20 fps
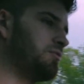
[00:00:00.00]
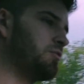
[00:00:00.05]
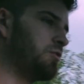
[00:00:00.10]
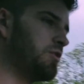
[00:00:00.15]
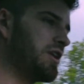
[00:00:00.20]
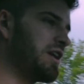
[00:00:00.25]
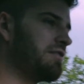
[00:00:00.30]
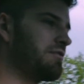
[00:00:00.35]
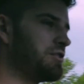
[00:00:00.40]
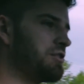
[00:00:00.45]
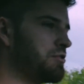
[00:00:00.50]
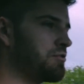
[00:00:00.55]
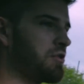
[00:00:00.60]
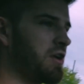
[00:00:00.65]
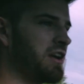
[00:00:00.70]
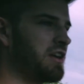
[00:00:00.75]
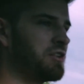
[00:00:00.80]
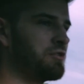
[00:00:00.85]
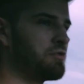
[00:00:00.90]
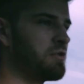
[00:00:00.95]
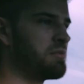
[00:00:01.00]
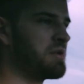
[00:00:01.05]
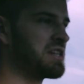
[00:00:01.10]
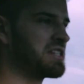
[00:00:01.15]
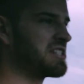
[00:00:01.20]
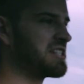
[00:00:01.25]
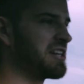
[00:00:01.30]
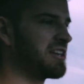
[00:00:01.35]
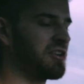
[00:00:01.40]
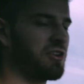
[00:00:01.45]
whenever you run into a
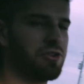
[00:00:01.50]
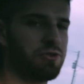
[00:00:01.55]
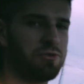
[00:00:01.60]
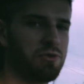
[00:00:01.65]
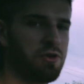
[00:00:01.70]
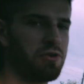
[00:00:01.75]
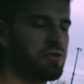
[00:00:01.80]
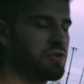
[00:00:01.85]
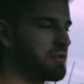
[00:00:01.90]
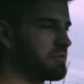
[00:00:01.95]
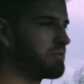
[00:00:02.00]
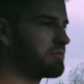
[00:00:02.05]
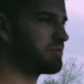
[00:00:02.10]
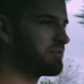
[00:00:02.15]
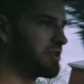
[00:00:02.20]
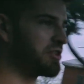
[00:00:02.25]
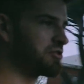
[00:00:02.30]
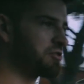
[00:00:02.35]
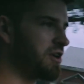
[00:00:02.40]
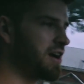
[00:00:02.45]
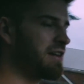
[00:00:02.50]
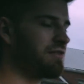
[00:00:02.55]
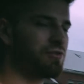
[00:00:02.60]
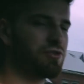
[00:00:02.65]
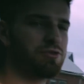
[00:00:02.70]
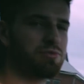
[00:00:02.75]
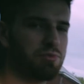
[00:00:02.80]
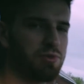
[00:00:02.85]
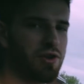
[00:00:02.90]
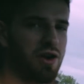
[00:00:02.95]
Mustang on the road, the
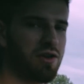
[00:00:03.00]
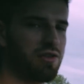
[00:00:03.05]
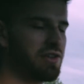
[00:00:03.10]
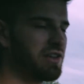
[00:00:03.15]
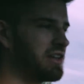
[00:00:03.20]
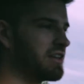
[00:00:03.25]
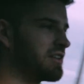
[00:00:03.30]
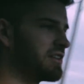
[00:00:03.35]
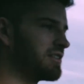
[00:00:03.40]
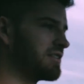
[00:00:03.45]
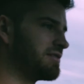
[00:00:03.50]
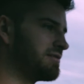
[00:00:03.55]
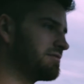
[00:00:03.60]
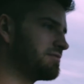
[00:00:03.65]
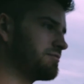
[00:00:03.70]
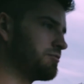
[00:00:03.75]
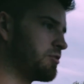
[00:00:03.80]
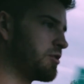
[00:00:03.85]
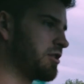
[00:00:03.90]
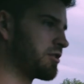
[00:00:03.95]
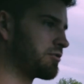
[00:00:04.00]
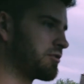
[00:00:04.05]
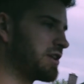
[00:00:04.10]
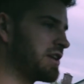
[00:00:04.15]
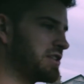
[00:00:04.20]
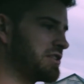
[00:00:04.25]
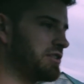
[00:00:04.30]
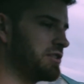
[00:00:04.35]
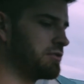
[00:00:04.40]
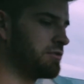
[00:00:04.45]
driver's probably gonna want to
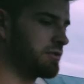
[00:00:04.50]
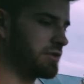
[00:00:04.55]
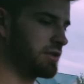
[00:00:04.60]
race you.